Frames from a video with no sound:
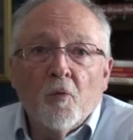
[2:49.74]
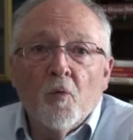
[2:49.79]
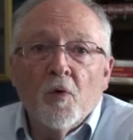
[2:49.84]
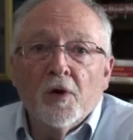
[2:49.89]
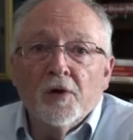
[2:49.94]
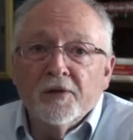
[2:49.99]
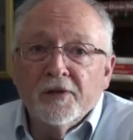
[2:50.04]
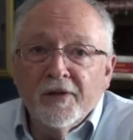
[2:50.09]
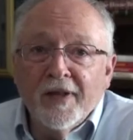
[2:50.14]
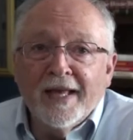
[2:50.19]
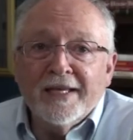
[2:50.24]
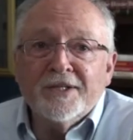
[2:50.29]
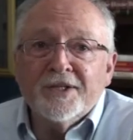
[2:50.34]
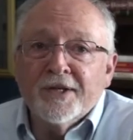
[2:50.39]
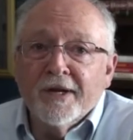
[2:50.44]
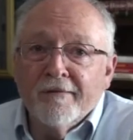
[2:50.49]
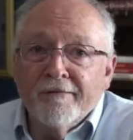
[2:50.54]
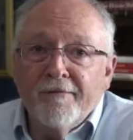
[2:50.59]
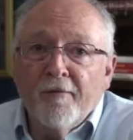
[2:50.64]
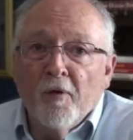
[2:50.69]
We're less
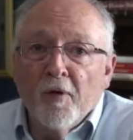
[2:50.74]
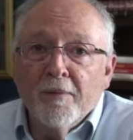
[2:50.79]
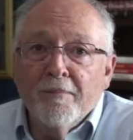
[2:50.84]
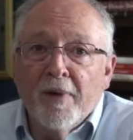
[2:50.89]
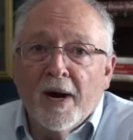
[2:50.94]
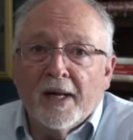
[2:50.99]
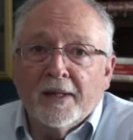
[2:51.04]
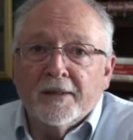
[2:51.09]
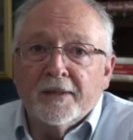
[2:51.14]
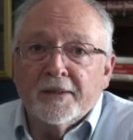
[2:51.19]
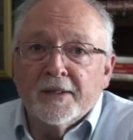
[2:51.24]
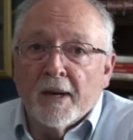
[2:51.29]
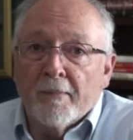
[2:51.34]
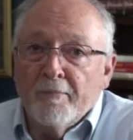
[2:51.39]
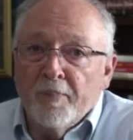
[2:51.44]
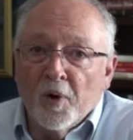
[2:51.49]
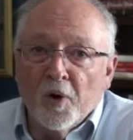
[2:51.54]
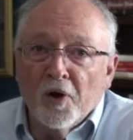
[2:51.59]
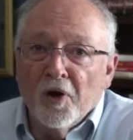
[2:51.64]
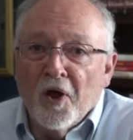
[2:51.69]
than four months to
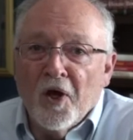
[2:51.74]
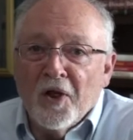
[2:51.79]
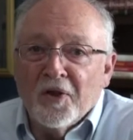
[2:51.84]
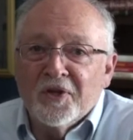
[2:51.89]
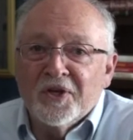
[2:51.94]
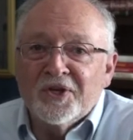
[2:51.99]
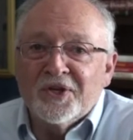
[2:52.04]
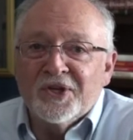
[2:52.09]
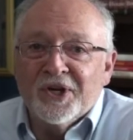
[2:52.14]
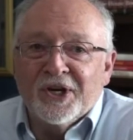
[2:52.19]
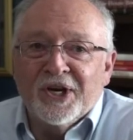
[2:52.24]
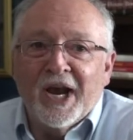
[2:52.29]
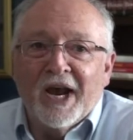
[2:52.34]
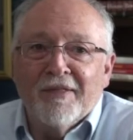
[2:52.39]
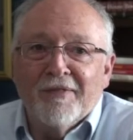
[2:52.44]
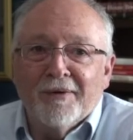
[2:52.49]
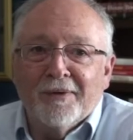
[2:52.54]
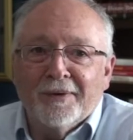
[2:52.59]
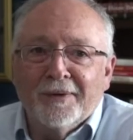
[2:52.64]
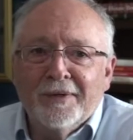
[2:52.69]
pull all this
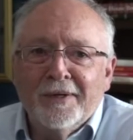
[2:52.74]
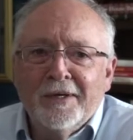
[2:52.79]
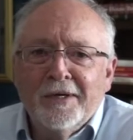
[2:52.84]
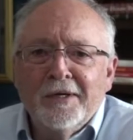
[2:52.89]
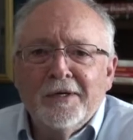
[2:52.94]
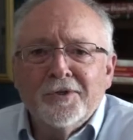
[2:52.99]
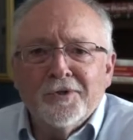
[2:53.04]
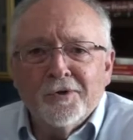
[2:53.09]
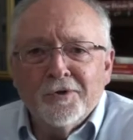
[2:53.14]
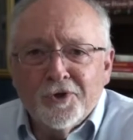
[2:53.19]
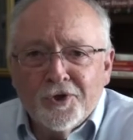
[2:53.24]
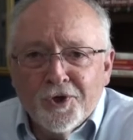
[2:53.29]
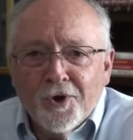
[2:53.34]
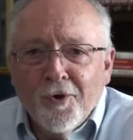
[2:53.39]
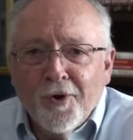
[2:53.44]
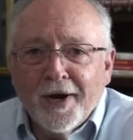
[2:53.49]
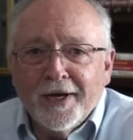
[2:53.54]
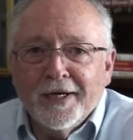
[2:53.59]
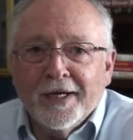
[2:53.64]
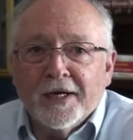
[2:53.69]
together. So
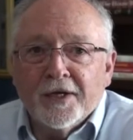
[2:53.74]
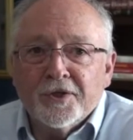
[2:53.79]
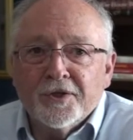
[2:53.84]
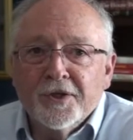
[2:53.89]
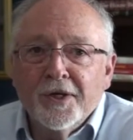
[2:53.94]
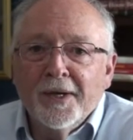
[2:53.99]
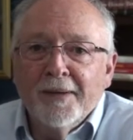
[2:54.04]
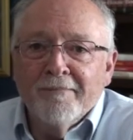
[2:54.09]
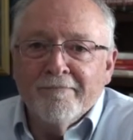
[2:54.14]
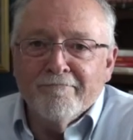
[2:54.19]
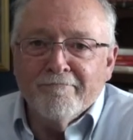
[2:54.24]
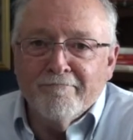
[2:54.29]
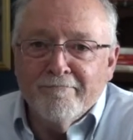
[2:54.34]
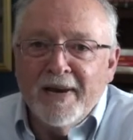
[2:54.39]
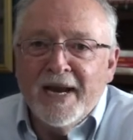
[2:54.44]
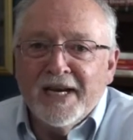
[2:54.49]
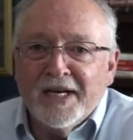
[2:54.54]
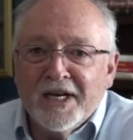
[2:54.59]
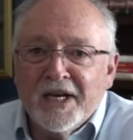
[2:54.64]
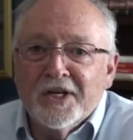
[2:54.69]
join us,
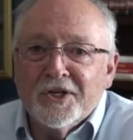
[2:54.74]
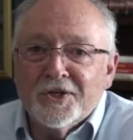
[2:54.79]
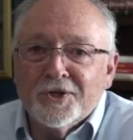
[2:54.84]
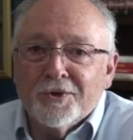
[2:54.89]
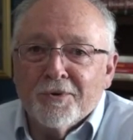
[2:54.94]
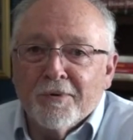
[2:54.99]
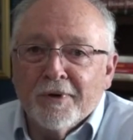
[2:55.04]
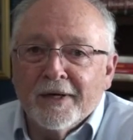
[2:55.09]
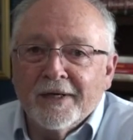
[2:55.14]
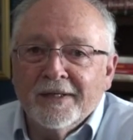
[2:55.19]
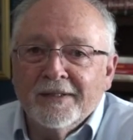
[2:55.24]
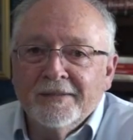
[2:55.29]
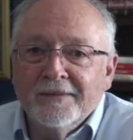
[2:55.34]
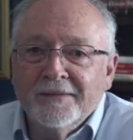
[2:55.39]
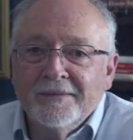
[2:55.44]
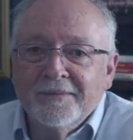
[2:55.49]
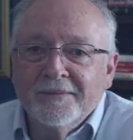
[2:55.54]
make history.